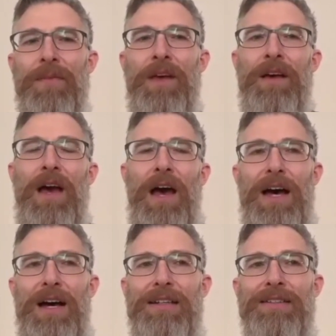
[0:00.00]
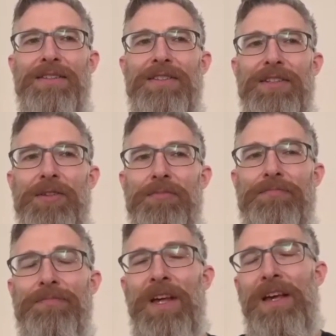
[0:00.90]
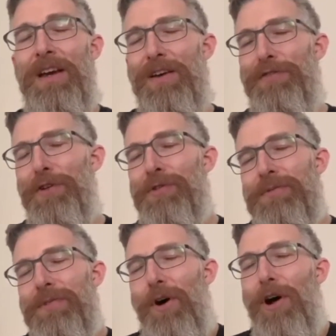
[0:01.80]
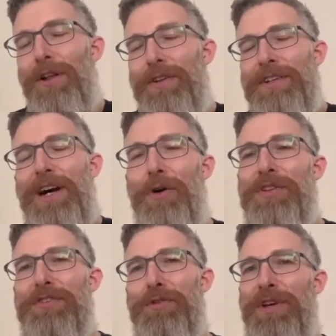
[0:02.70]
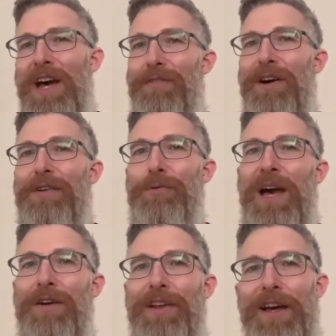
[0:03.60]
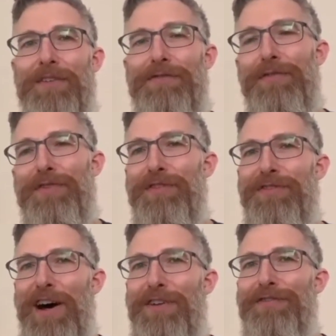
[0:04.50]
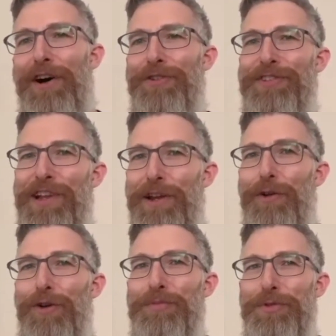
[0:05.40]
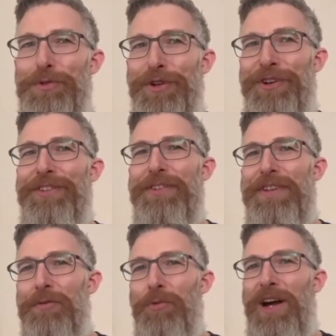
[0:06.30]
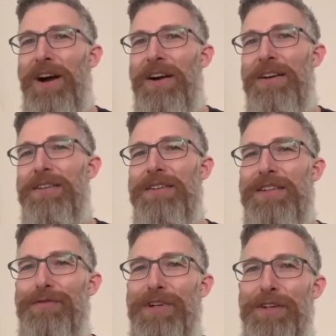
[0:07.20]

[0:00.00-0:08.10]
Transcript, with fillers: And um, if you all count it together, we have like 55,000 little computers that we are giving to the